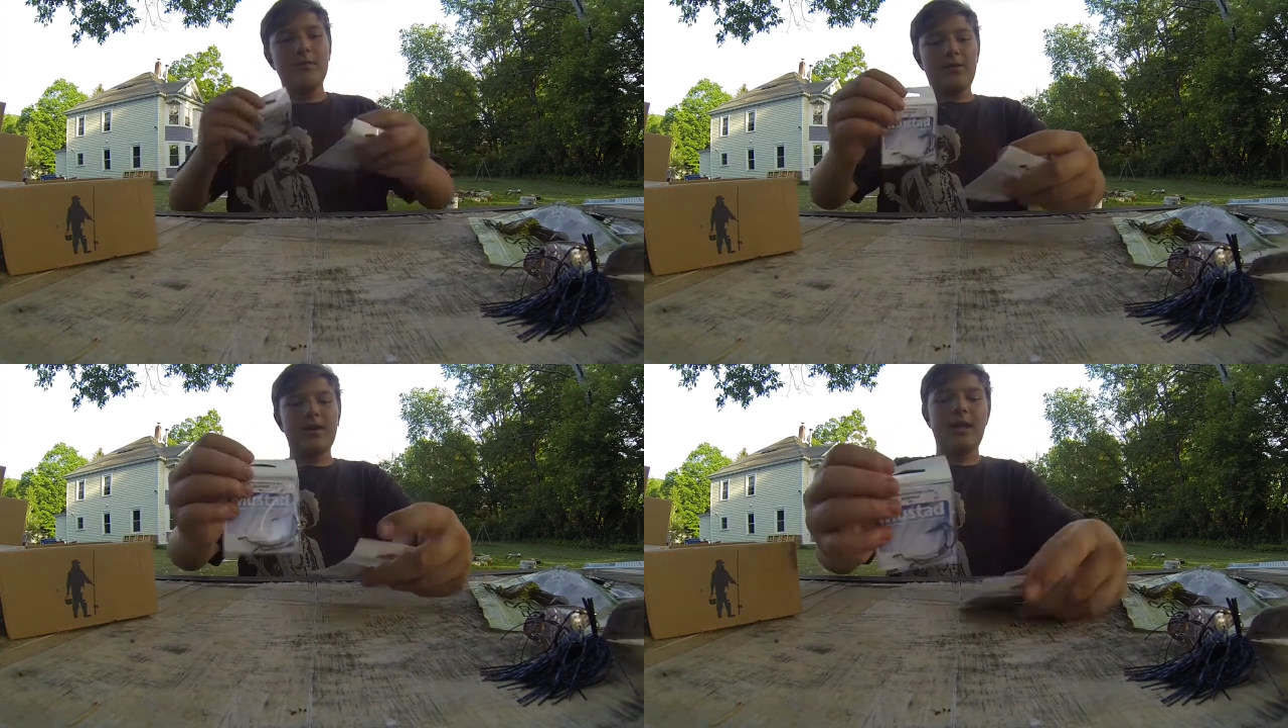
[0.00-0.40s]

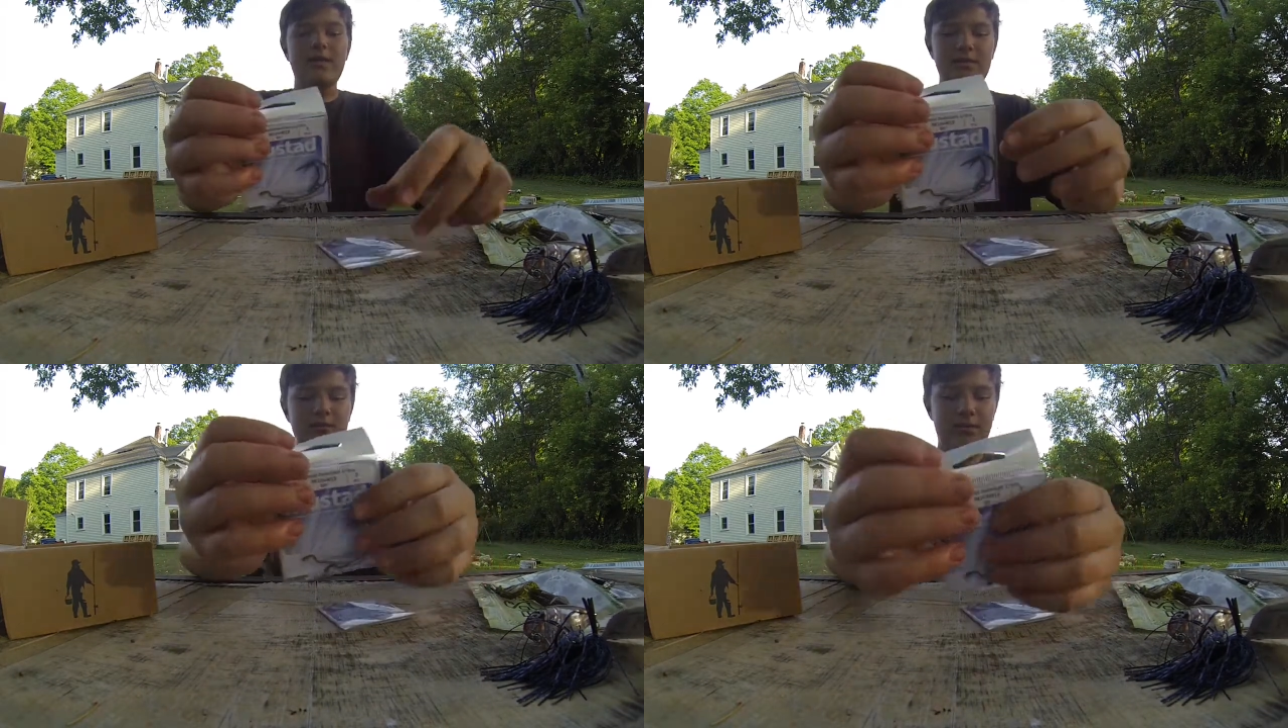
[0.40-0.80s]
But I got
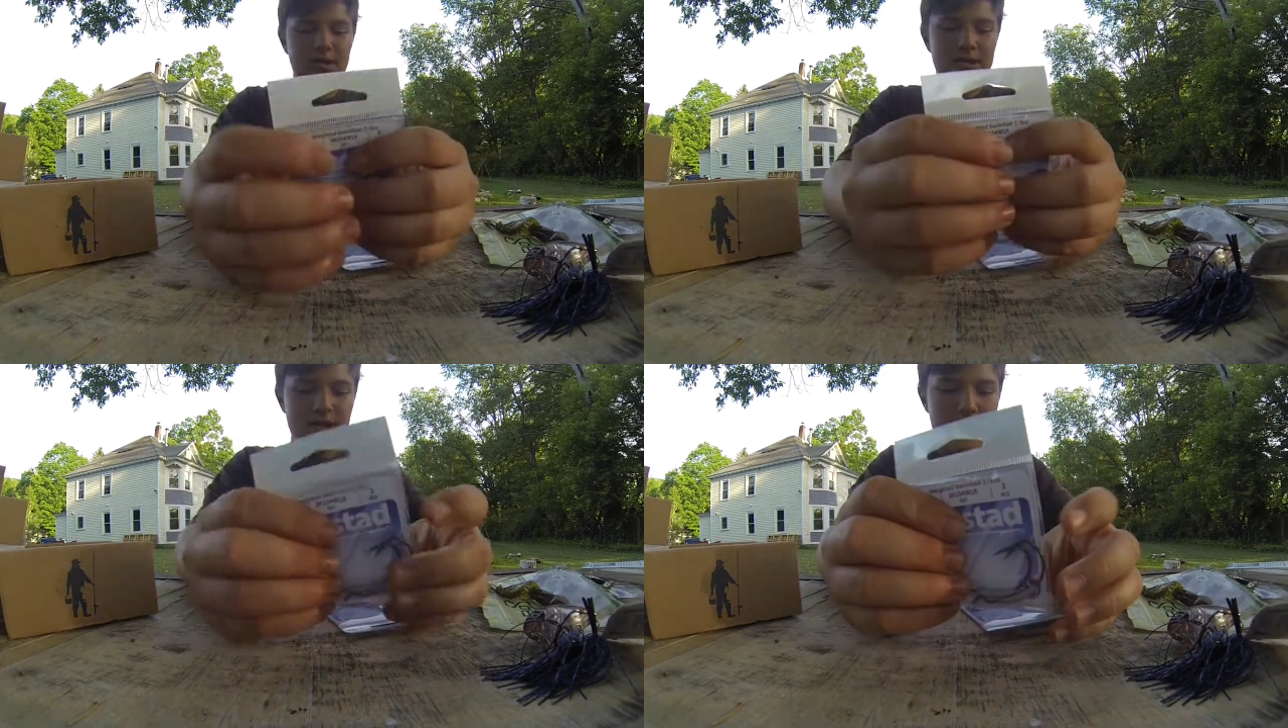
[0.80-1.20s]
these
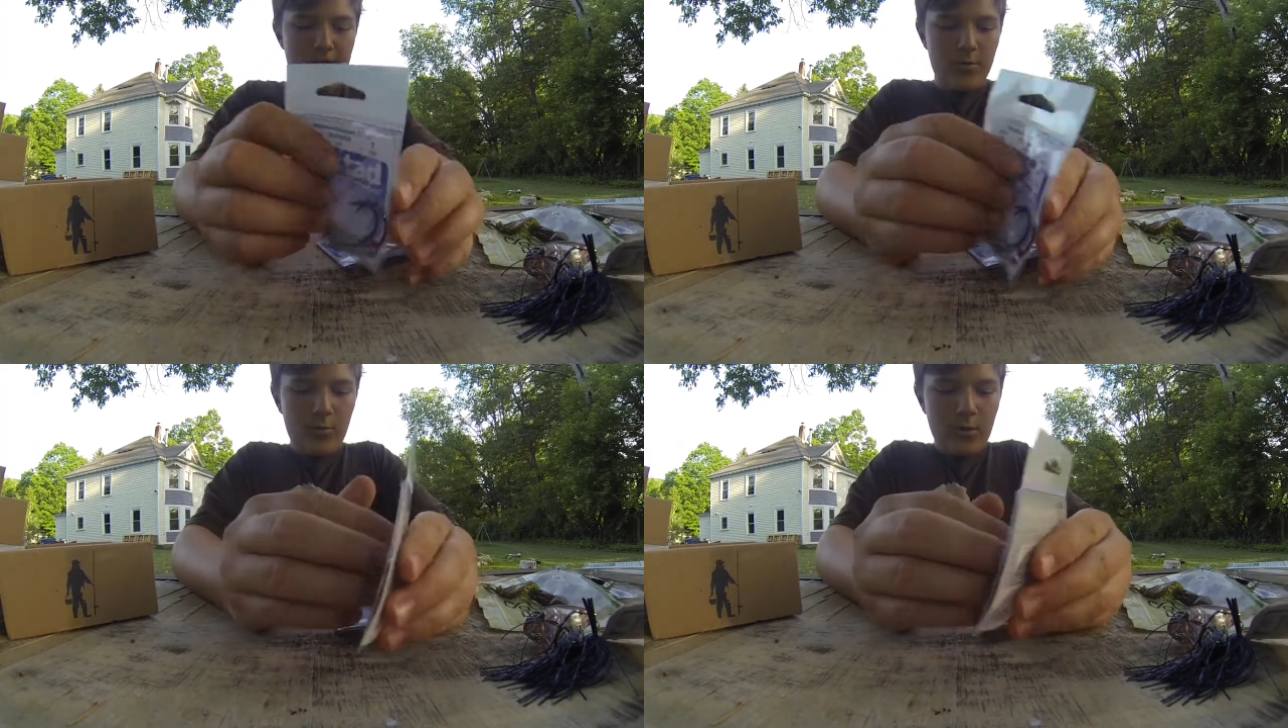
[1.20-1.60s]

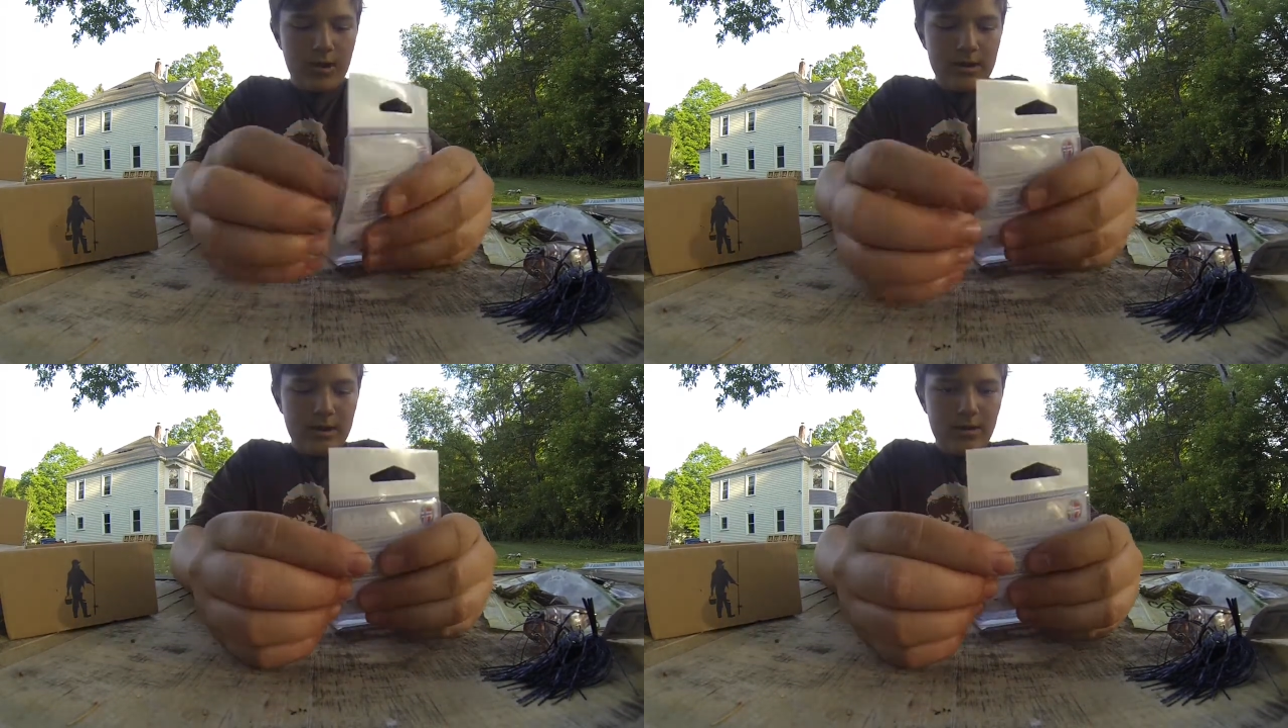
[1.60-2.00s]
Mustad
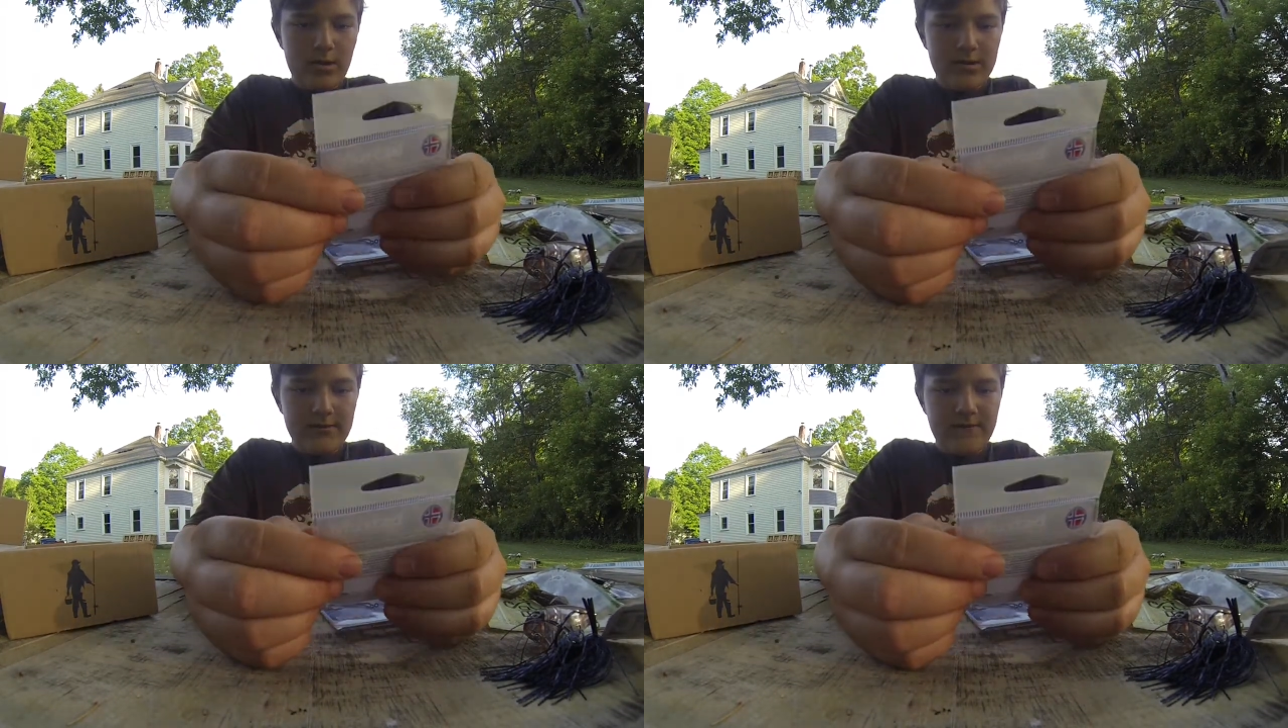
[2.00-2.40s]
weighted
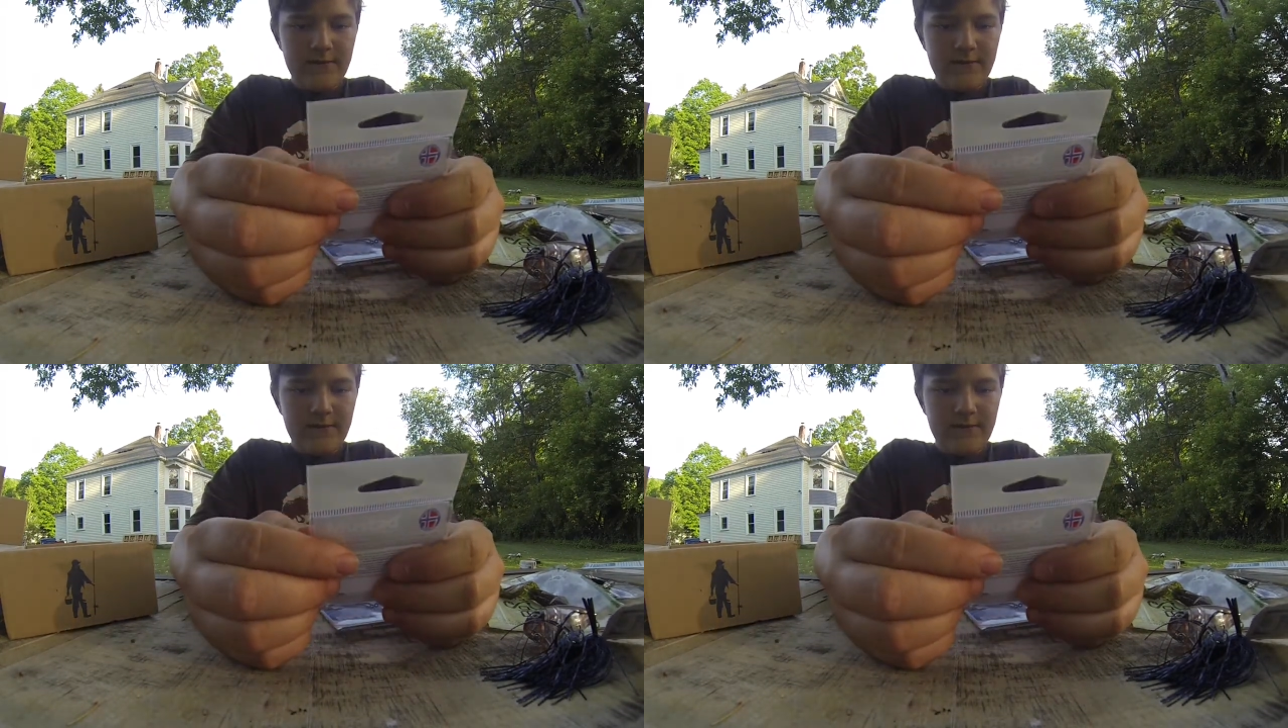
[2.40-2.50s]
hooks,